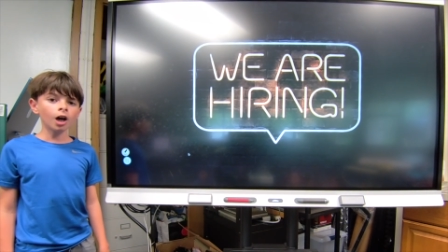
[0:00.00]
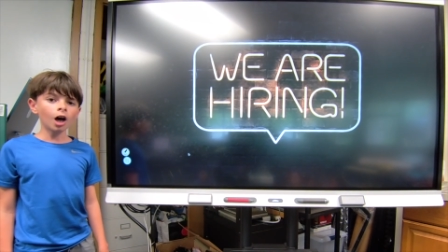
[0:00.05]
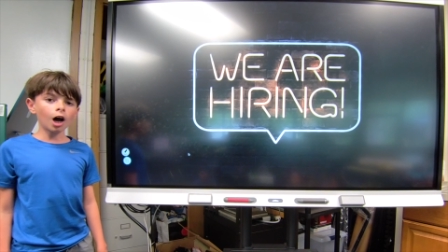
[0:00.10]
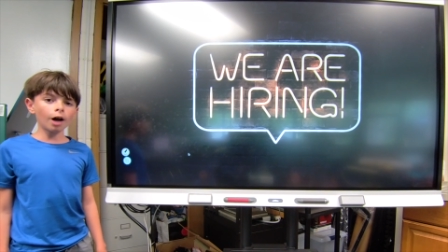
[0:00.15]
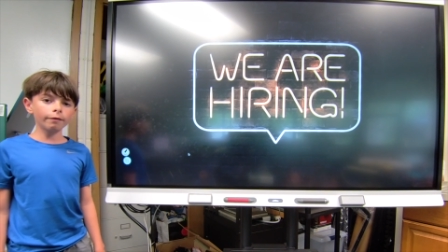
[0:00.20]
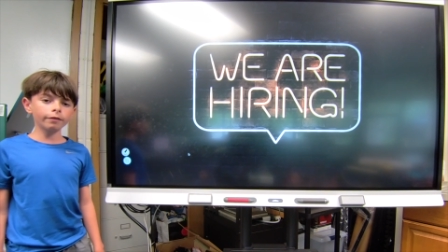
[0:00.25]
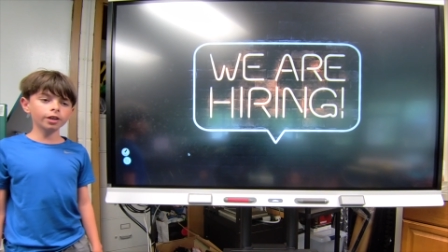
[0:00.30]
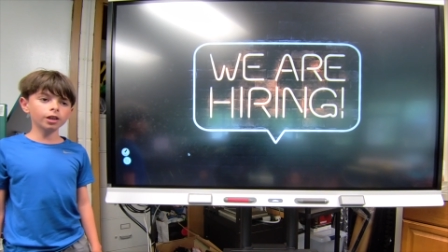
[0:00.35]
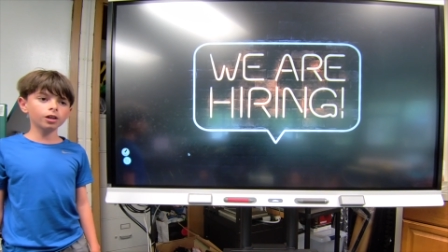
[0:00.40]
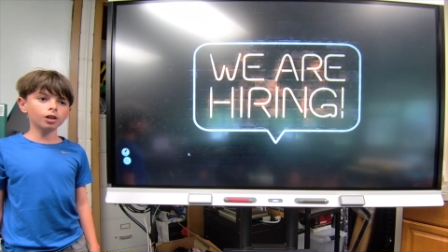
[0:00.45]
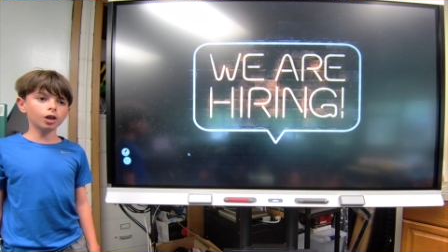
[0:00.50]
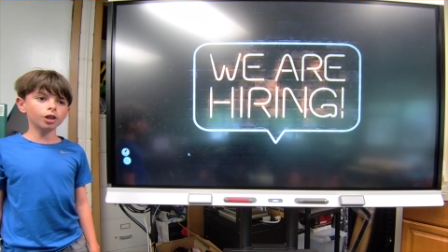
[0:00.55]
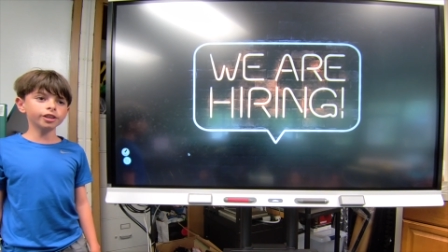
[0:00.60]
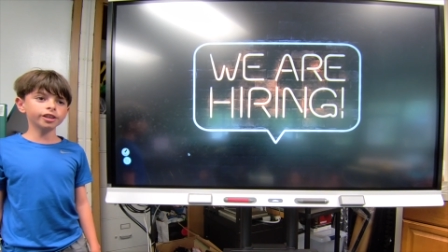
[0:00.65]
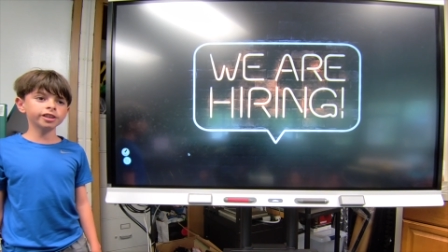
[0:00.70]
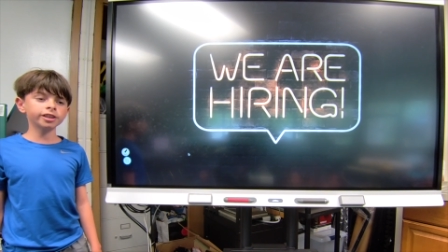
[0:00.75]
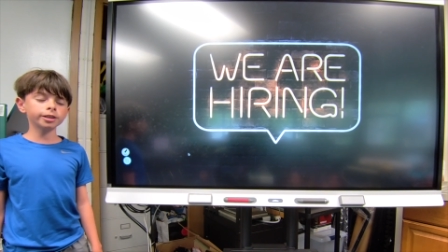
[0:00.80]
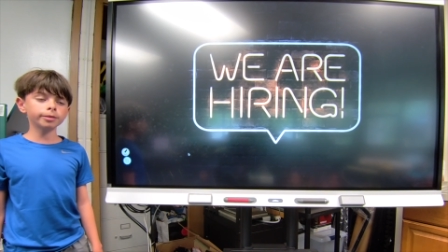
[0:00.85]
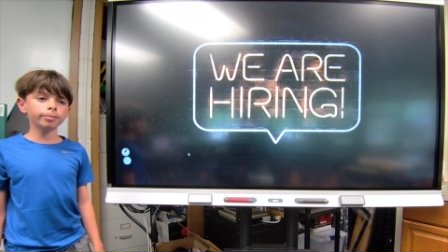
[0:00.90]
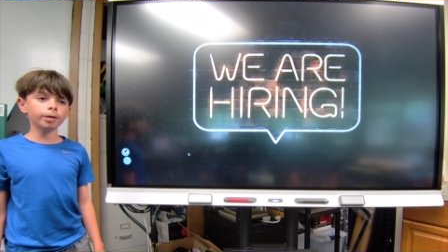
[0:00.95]
often the
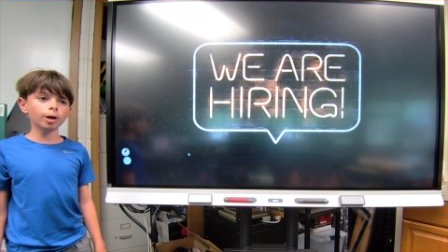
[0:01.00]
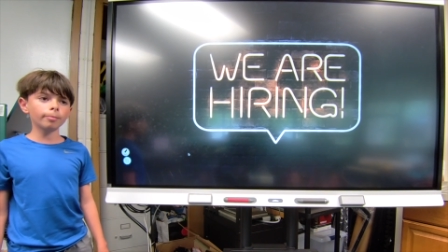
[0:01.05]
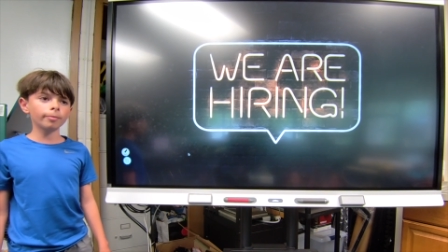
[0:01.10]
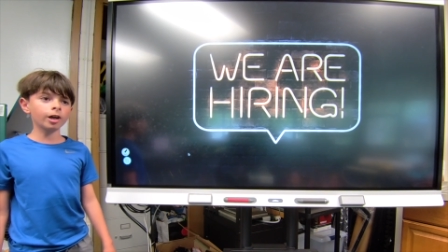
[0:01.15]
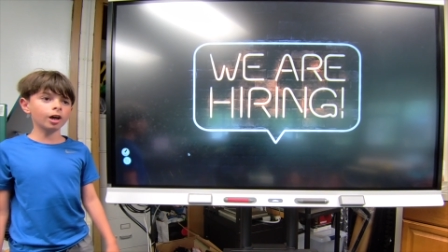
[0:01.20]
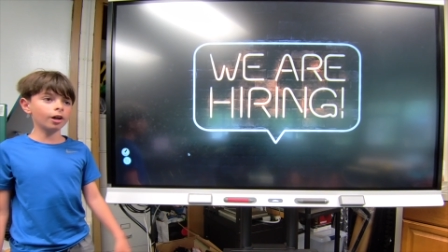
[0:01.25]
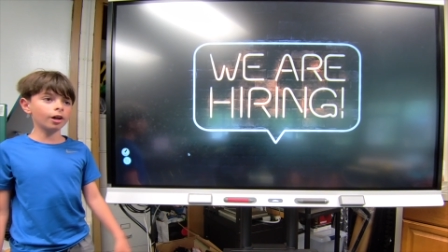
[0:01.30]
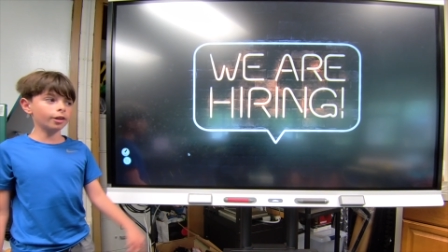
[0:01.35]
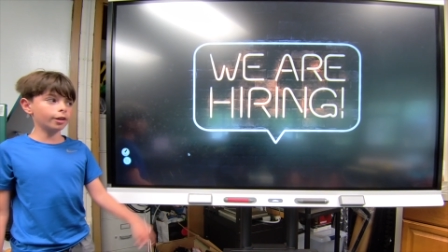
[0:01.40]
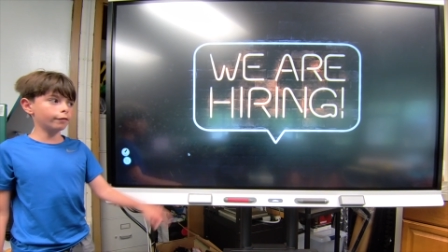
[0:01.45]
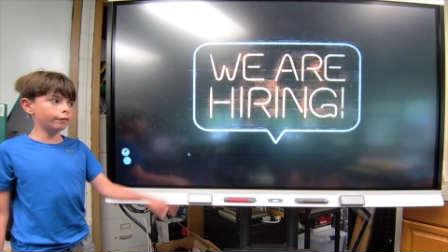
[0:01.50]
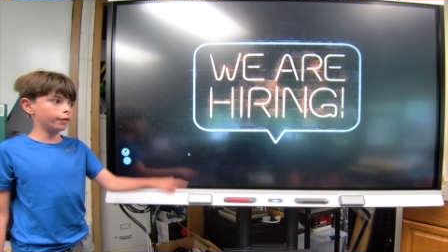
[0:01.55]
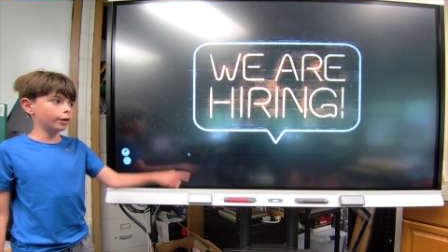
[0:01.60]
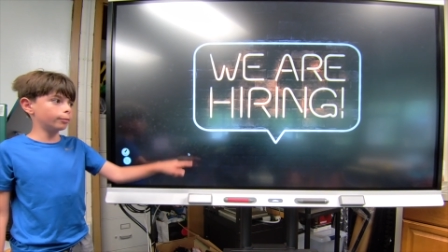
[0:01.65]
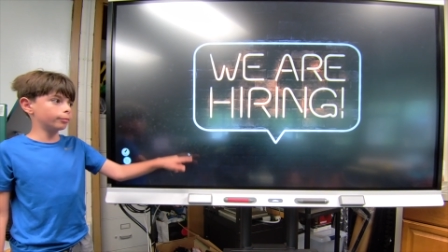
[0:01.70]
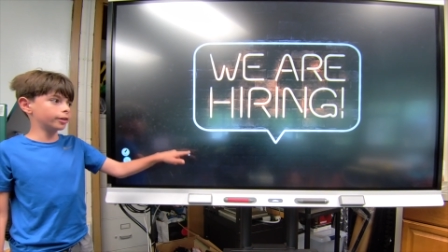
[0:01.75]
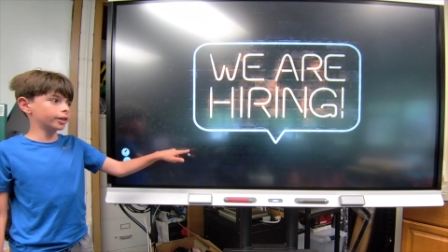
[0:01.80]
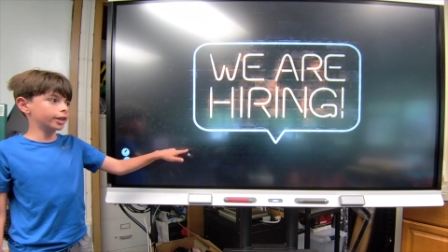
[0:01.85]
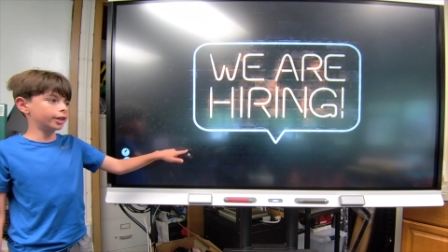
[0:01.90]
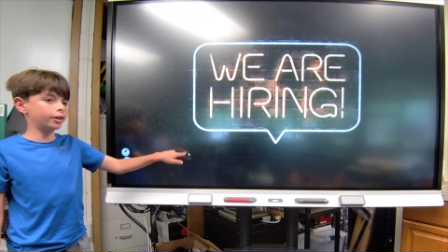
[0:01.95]
largest department on the
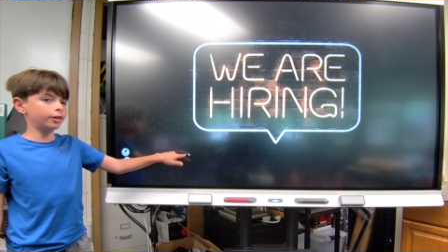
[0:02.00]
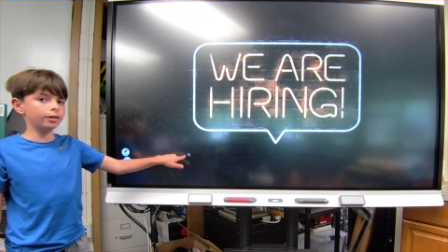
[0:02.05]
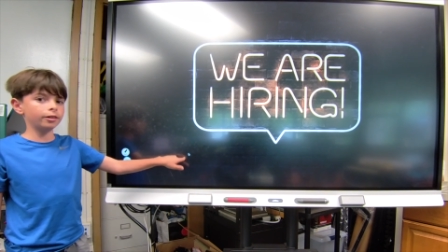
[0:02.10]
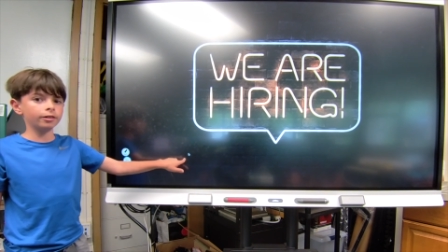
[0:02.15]
film crew.